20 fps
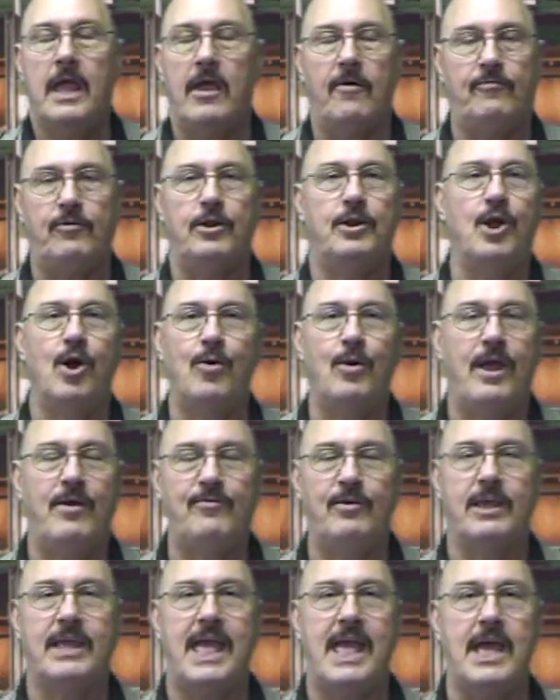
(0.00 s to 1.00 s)
If
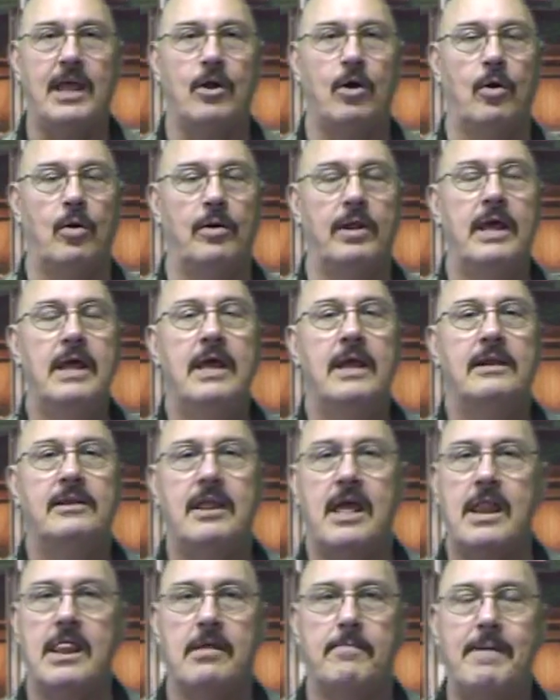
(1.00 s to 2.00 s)
you can't hold
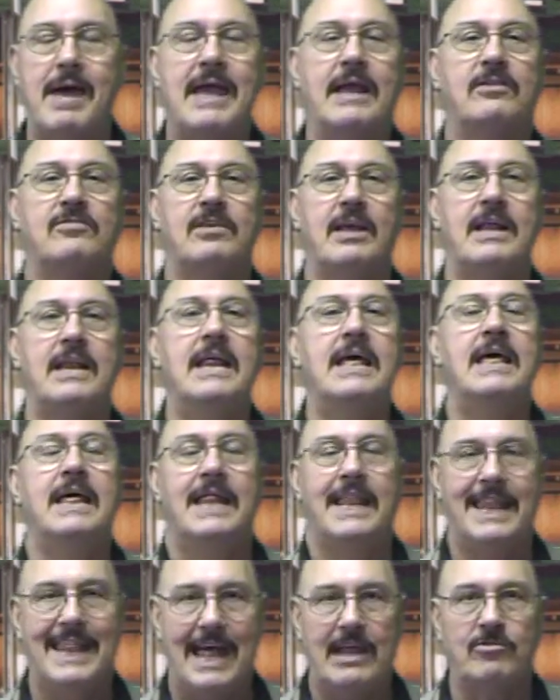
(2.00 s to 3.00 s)
10 in the magazine,
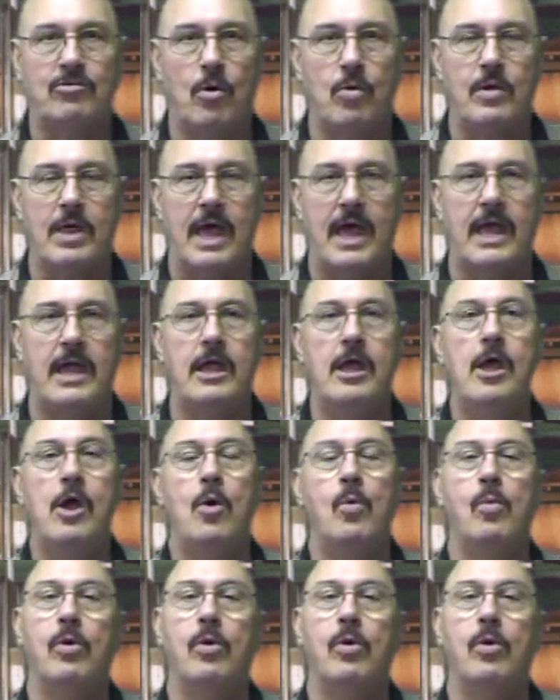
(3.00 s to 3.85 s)
that's okay.